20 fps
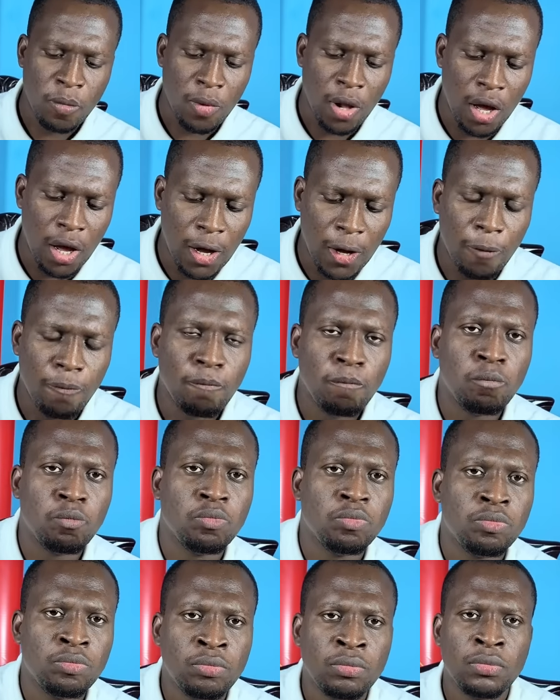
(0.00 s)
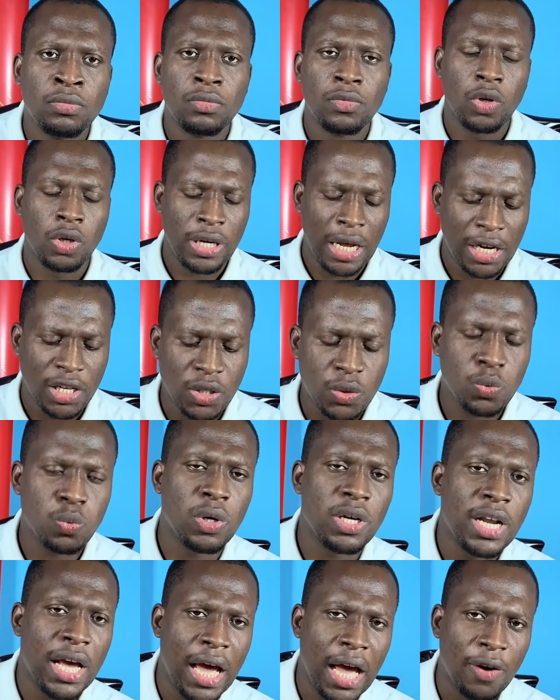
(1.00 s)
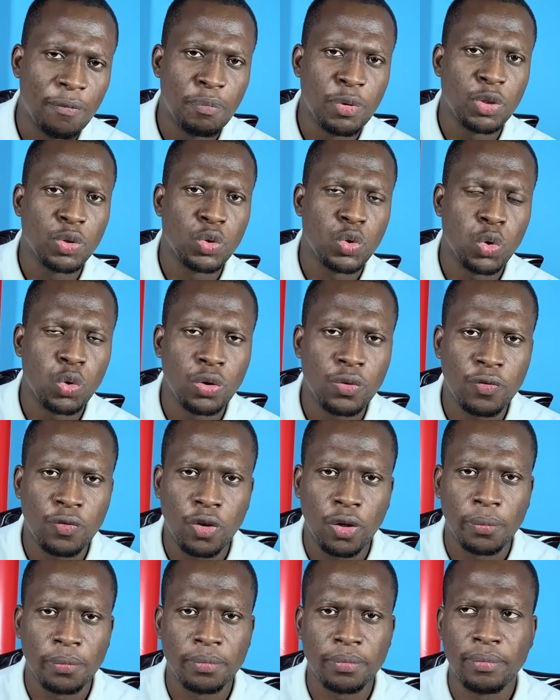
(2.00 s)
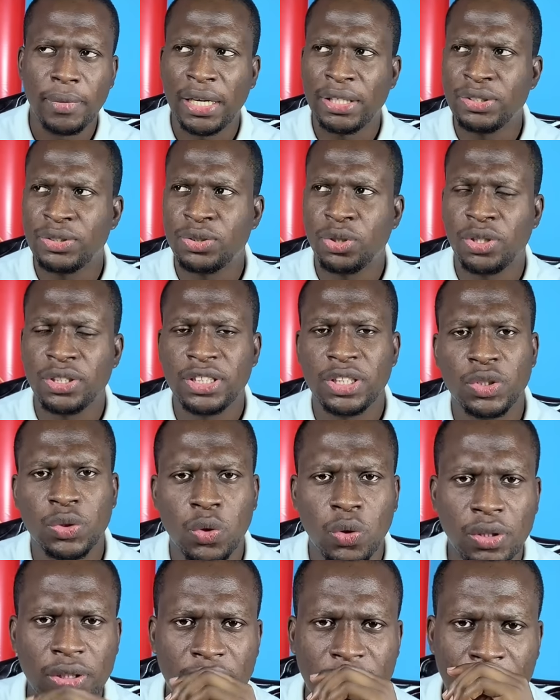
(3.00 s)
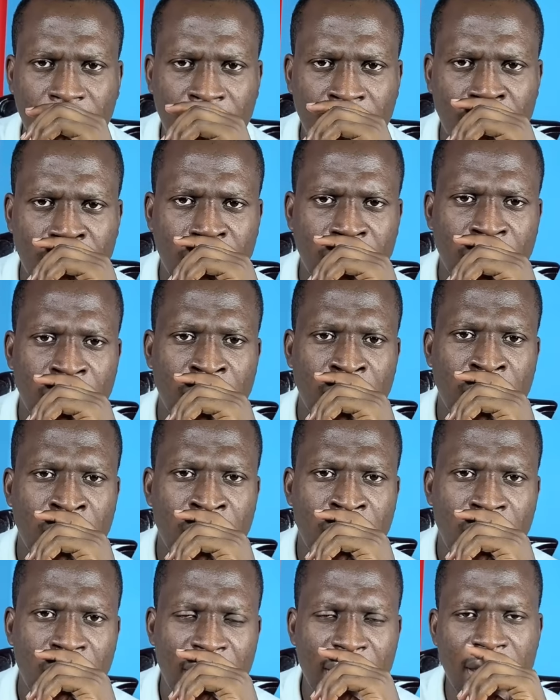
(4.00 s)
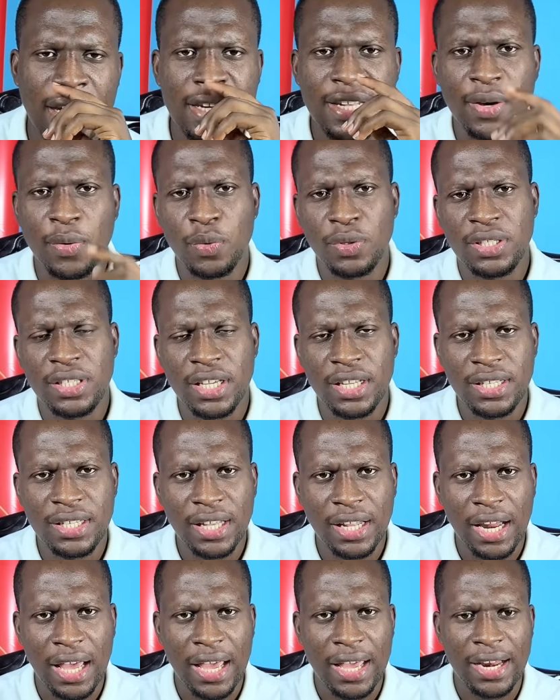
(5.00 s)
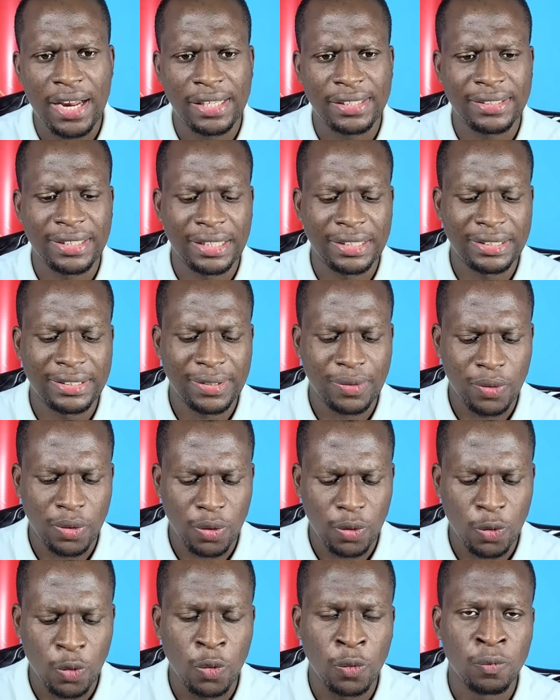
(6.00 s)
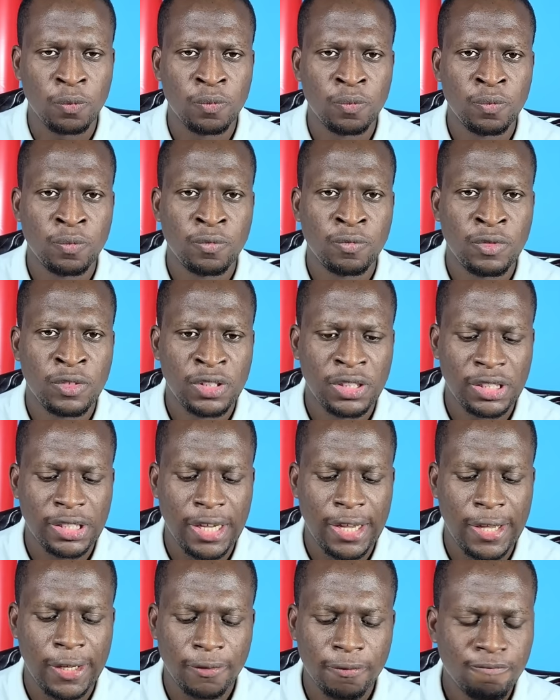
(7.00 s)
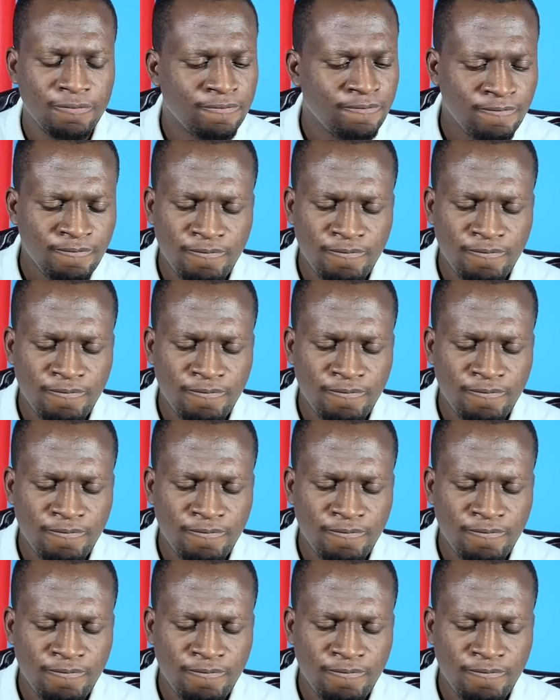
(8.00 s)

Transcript: That is what I've been told from my sources concerning ADOC Taylor and Asante Kotoko. Say,